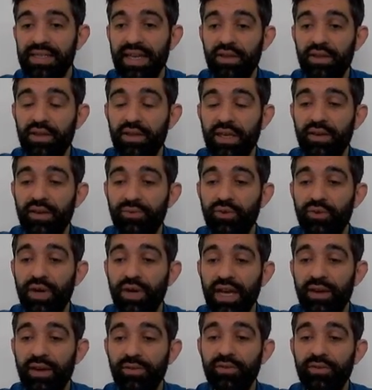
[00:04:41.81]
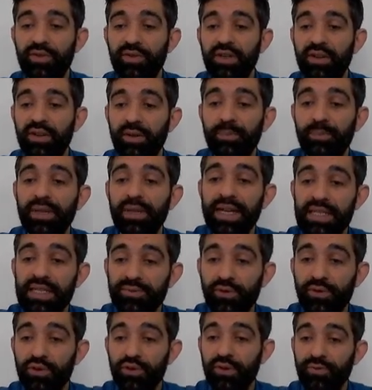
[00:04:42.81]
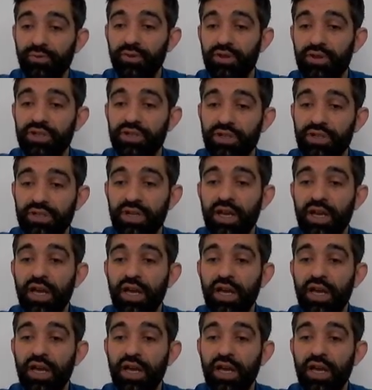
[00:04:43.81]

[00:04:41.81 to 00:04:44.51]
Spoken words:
and if you have plans for the future,